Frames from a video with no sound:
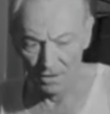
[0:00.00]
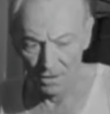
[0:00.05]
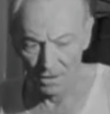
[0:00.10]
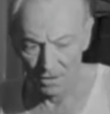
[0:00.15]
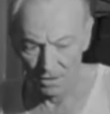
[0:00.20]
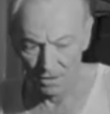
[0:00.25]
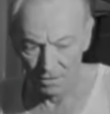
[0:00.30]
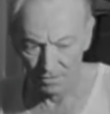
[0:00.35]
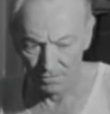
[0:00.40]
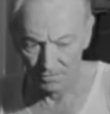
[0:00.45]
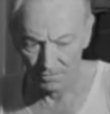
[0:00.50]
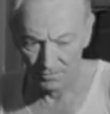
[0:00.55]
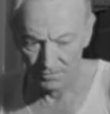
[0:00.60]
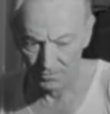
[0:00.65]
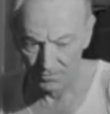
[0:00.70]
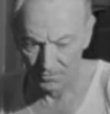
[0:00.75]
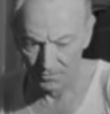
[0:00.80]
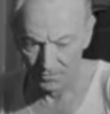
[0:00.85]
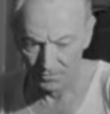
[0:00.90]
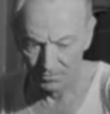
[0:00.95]
This is your
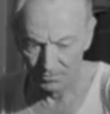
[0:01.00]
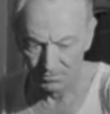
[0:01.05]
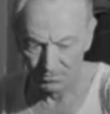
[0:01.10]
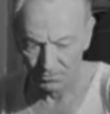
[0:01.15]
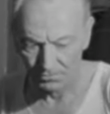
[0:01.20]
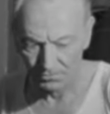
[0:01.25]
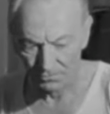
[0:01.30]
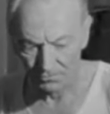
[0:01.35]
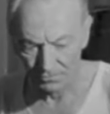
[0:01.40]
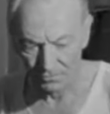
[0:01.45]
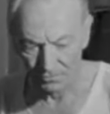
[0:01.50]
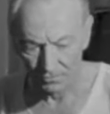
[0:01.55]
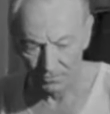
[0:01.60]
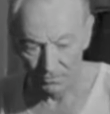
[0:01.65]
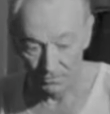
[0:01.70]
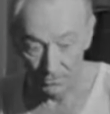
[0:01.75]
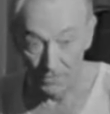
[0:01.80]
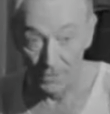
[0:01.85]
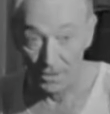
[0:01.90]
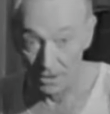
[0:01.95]
debut in pantomime. Do
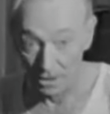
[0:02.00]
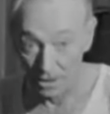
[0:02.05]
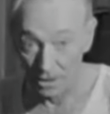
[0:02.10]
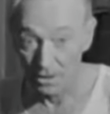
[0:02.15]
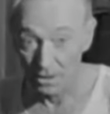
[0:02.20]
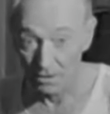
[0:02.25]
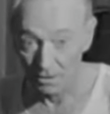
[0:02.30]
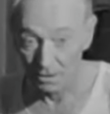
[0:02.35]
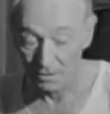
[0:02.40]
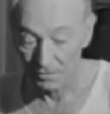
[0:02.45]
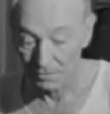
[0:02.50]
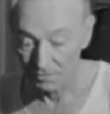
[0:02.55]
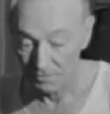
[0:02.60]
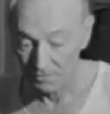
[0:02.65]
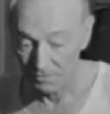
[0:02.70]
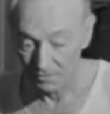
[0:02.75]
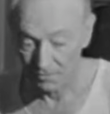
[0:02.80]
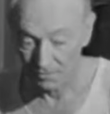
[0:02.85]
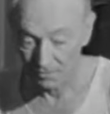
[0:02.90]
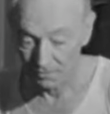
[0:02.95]
you see your future in
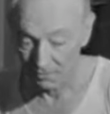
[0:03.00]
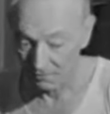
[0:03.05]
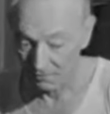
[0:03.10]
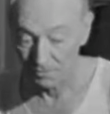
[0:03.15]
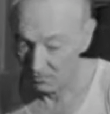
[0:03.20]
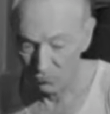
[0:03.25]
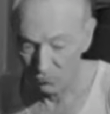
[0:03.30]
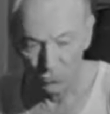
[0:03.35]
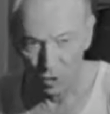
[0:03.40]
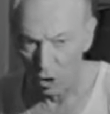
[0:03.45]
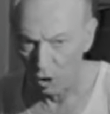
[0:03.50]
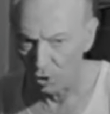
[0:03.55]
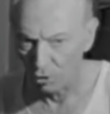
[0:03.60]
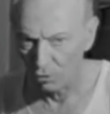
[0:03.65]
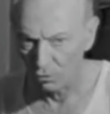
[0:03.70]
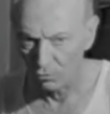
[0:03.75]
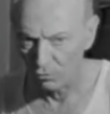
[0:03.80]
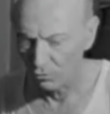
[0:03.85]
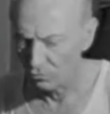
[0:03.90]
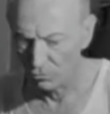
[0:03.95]
pantomime? No.
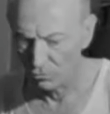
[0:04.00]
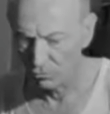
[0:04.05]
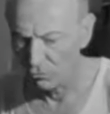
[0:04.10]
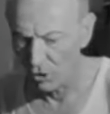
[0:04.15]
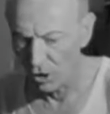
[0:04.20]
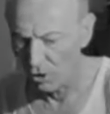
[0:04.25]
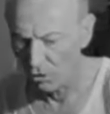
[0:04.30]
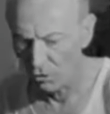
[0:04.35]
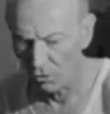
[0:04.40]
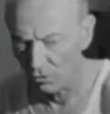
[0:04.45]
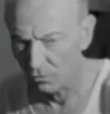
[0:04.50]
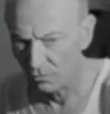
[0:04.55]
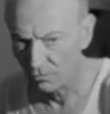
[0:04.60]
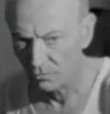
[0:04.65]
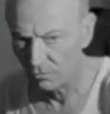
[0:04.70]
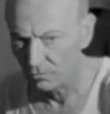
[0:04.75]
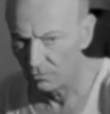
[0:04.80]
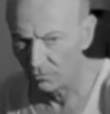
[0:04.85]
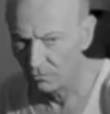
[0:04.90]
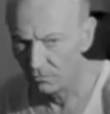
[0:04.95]
No.
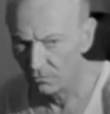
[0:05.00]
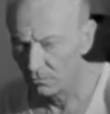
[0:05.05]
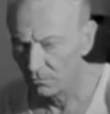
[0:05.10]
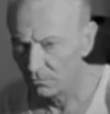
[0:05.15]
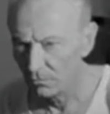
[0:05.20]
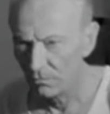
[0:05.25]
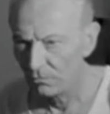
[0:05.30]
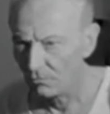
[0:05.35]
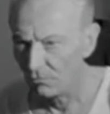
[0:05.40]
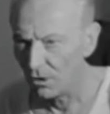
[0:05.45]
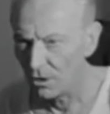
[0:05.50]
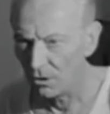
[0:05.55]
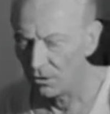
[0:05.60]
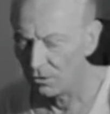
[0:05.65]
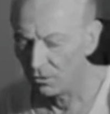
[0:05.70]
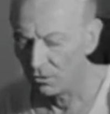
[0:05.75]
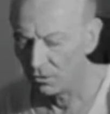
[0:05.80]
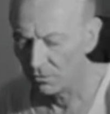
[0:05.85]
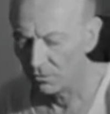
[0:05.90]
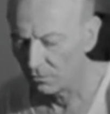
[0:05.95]
Why not?
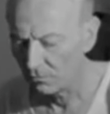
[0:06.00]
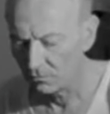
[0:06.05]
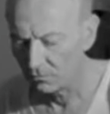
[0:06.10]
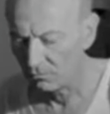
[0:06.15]
No.